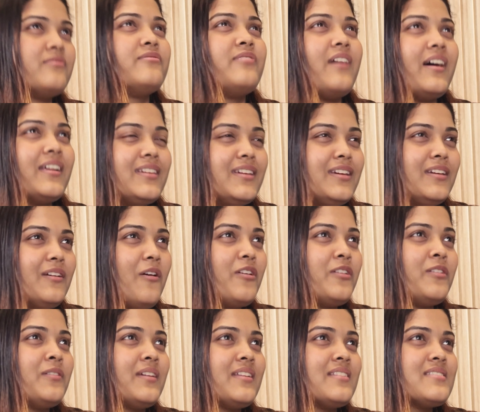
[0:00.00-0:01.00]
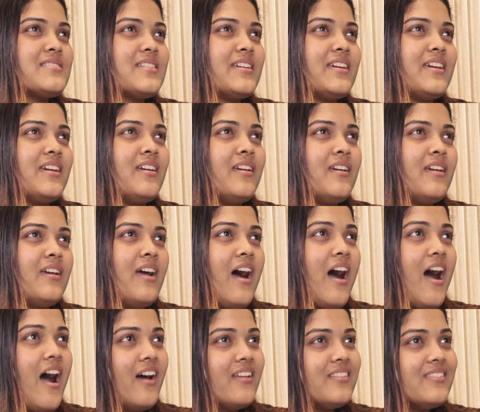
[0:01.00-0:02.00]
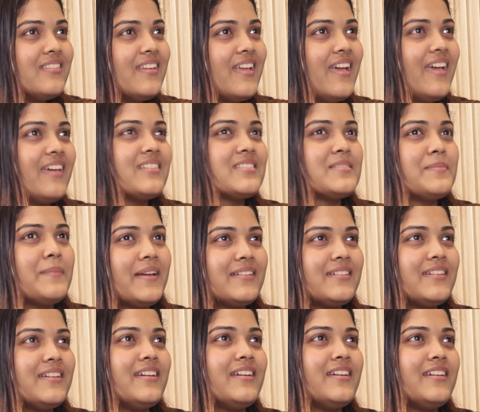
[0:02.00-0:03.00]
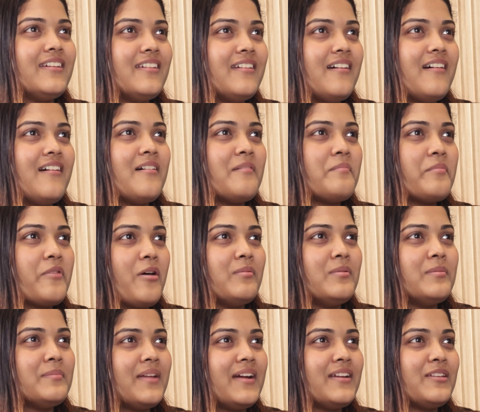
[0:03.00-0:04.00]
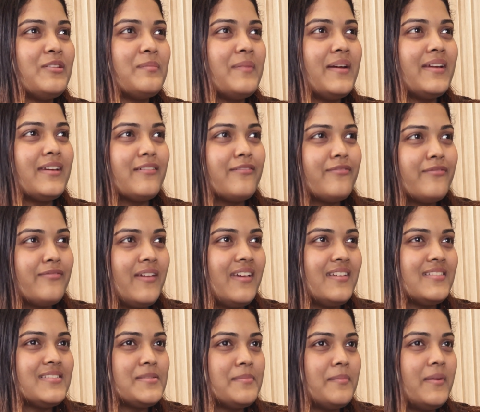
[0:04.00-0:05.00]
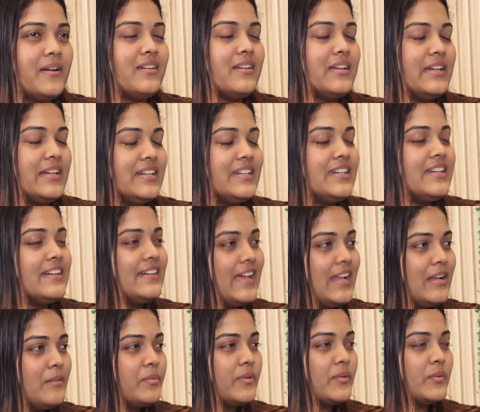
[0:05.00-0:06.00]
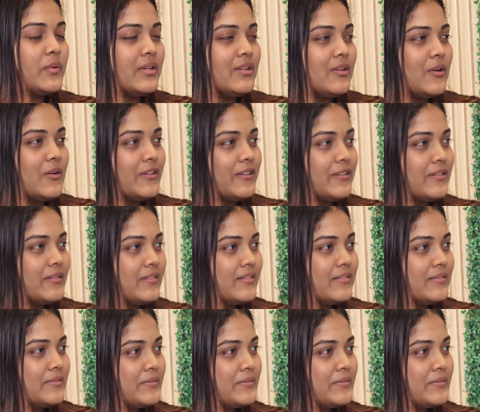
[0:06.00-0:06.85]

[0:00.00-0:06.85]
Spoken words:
funny, or you can say unexpected problem that you might have faced, but it did help you a lot?